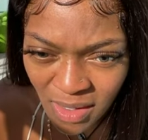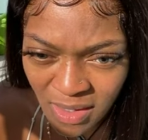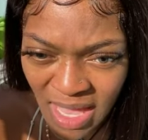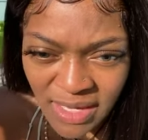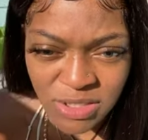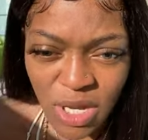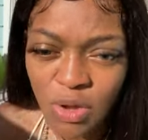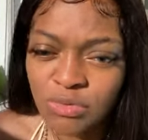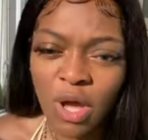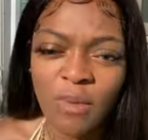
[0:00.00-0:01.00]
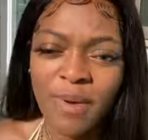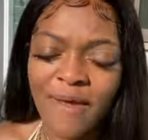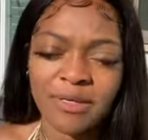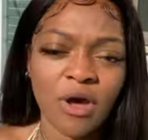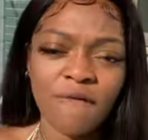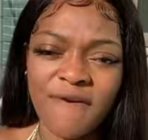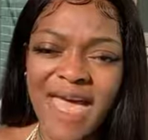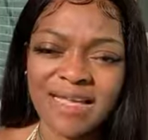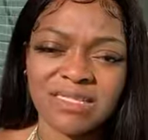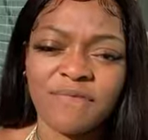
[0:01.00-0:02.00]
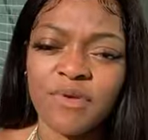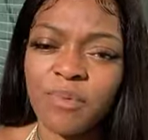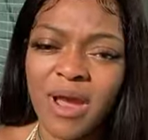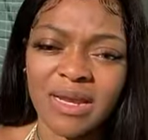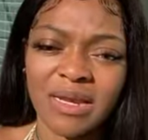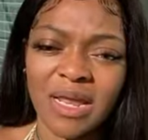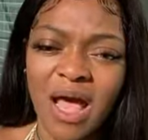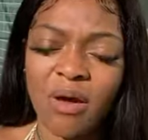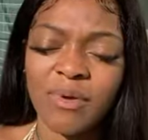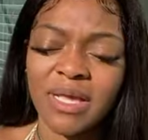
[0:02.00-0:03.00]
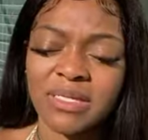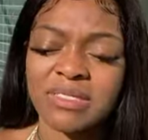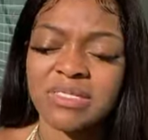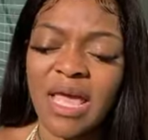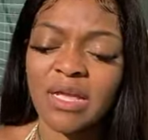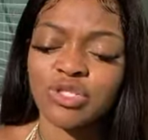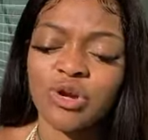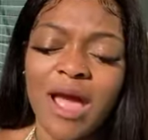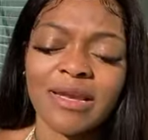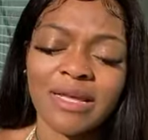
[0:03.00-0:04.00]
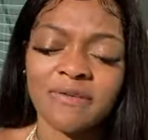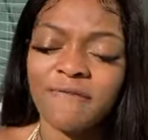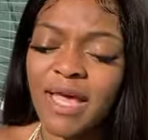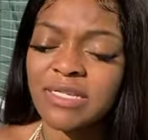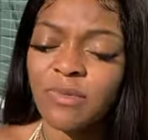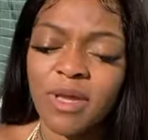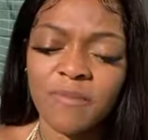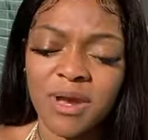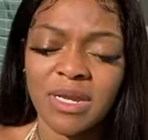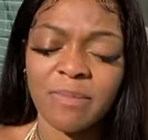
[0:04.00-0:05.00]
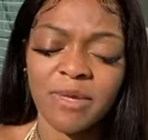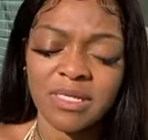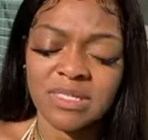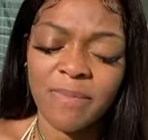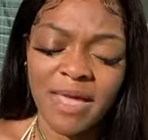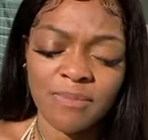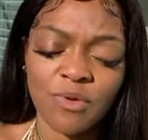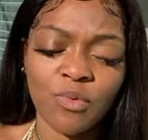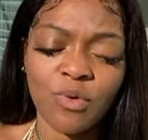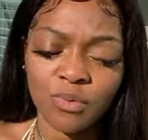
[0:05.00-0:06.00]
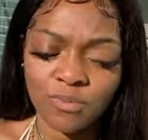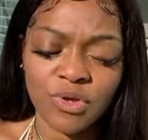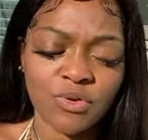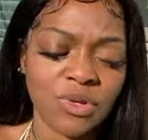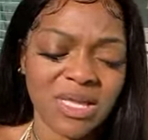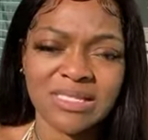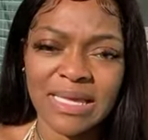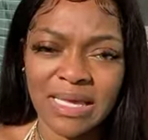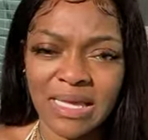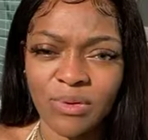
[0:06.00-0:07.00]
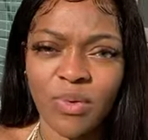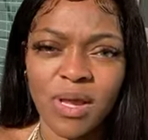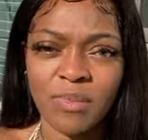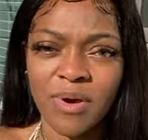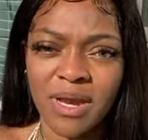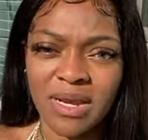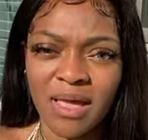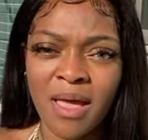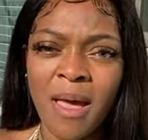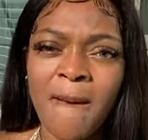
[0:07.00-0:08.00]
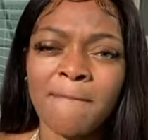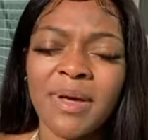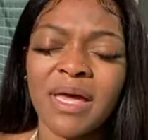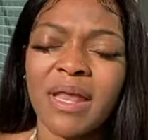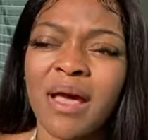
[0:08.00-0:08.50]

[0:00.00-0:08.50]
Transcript: Yeah, don't fast if you're pregnant. I always say try not to fast while you're pregnant, because the baby will, you need to eat while you're pregnant. But